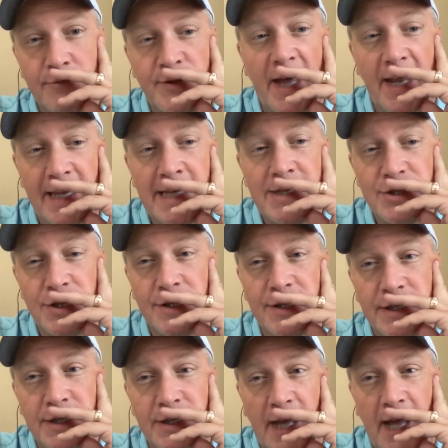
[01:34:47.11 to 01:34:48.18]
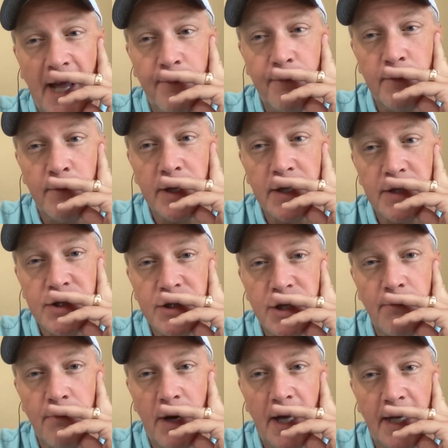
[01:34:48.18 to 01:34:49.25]
That easily could happen because
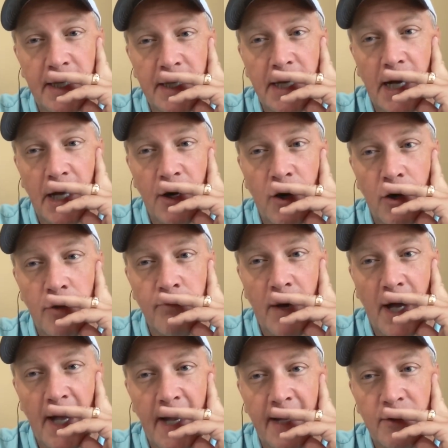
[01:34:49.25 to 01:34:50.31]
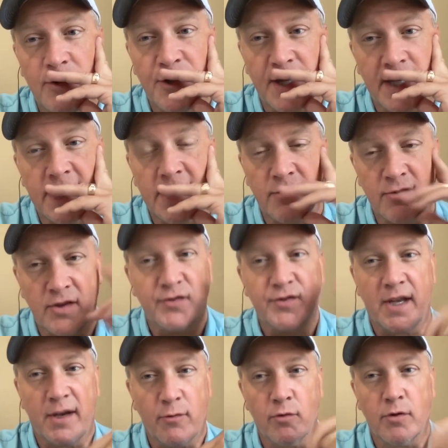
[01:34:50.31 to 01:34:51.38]
somebody got on mine thinking that
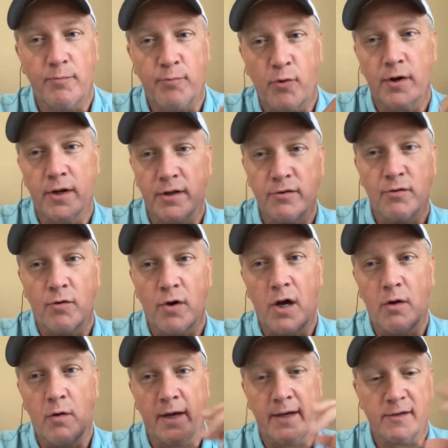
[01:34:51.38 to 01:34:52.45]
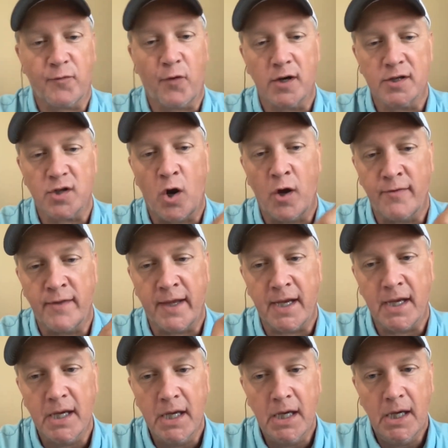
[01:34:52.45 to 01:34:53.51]
they were reporting the wrong as far as on
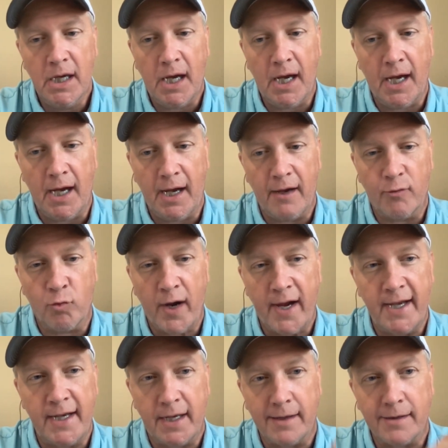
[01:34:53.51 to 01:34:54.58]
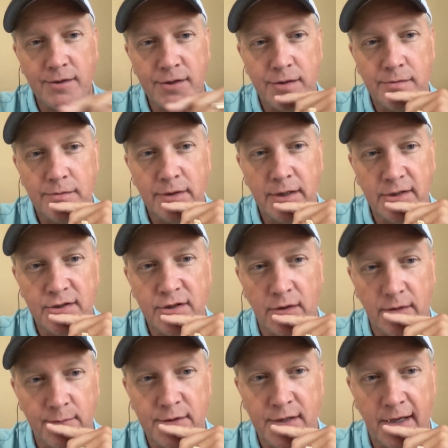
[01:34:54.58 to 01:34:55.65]
the uh, ratings. You see
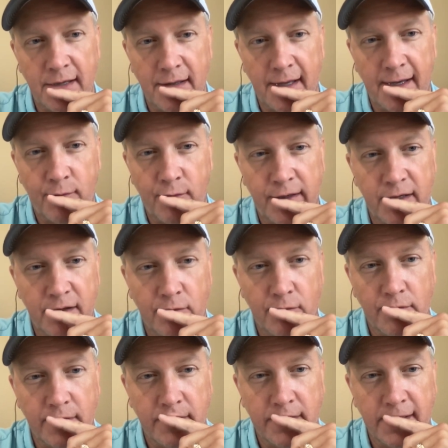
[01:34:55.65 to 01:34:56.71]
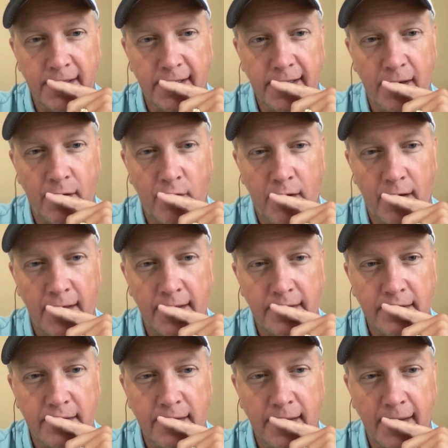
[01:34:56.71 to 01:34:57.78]
what I'm saying? Like where you yeah. where you can go on
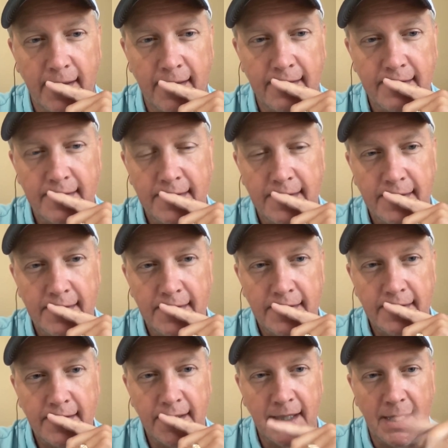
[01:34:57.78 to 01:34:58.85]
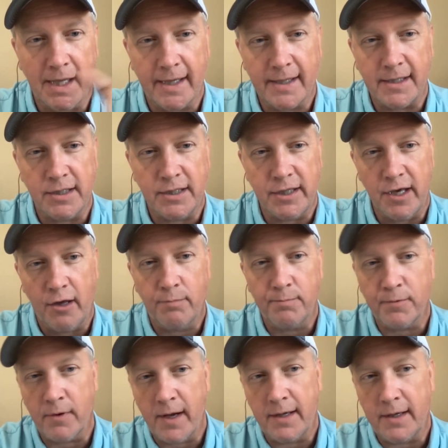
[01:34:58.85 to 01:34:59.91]
and uh, kind of like a Yelp
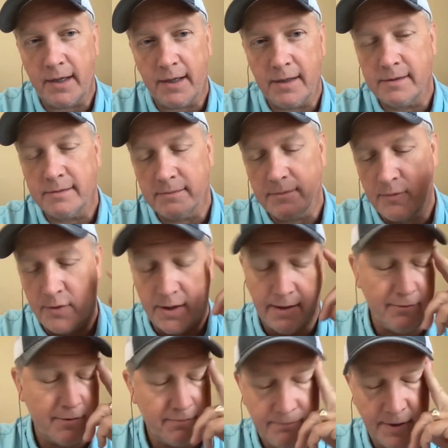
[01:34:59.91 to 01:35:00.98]
rating and whatever.